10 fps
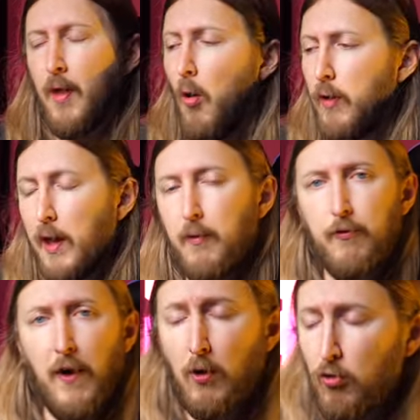Okay,
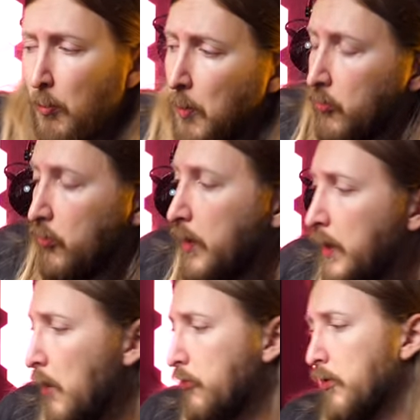thank you so much.
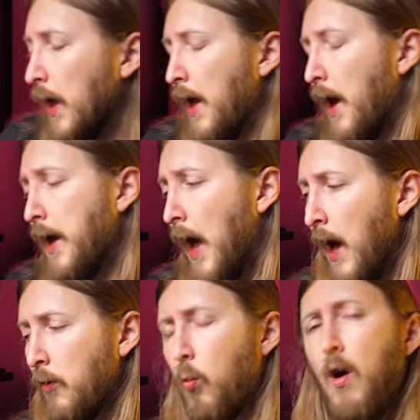Yes, I
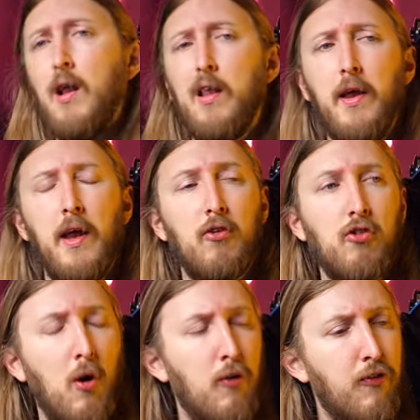had one clinic
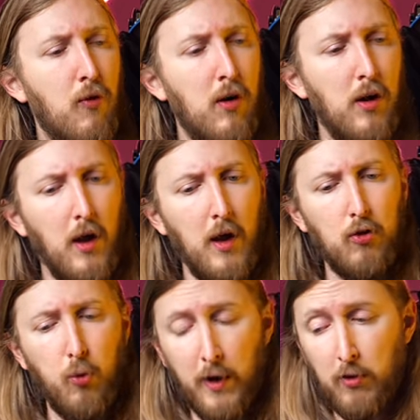show for
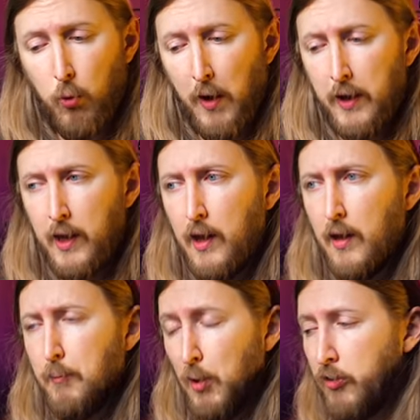2020
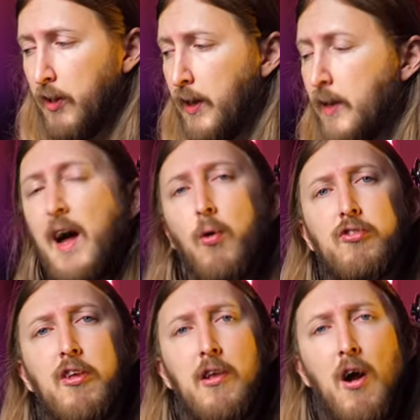booked in, and that was
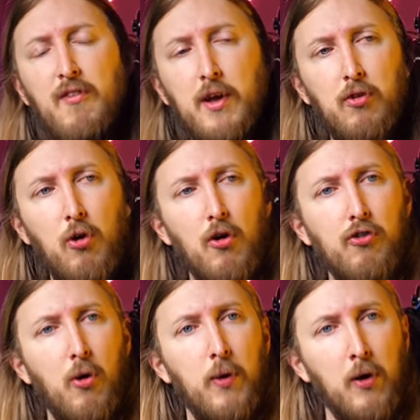the Larvik Guitar
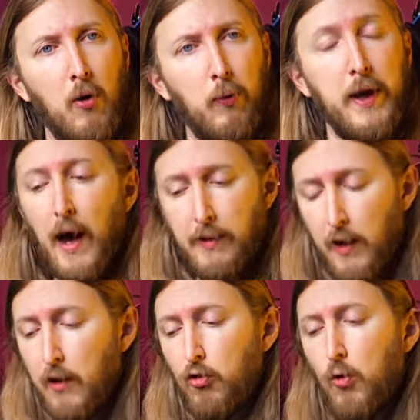Show in Norway. I
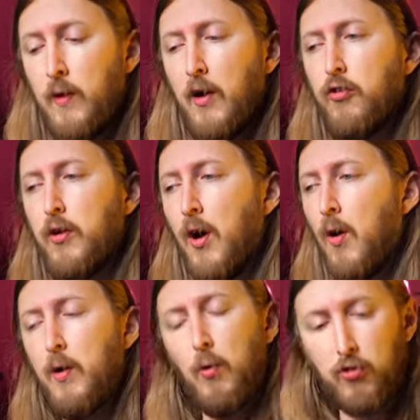did it 2 years
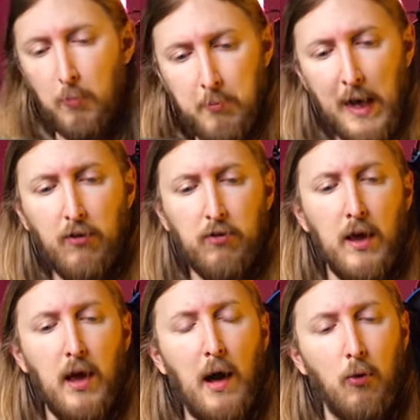ago. It was
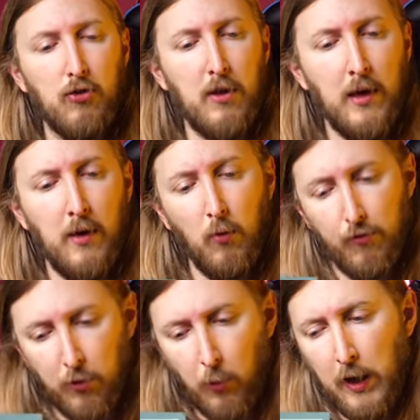amazing. I was staying there with
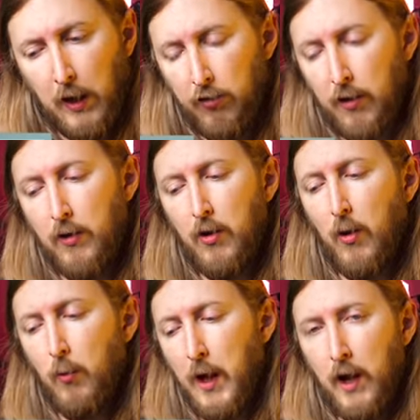Louise, and you
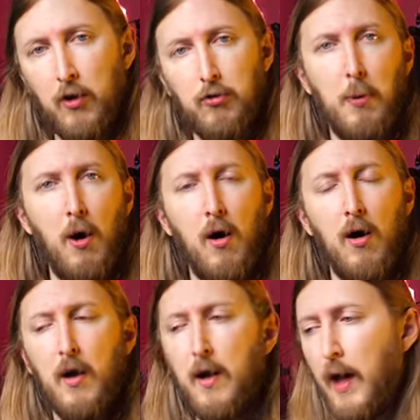know, we had a spa,
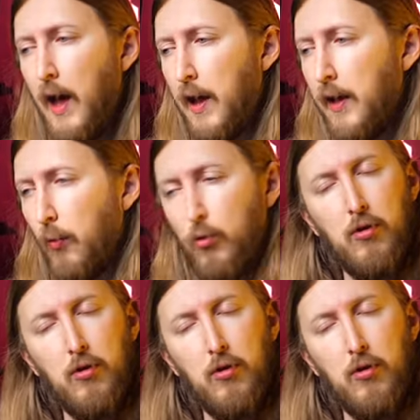and it was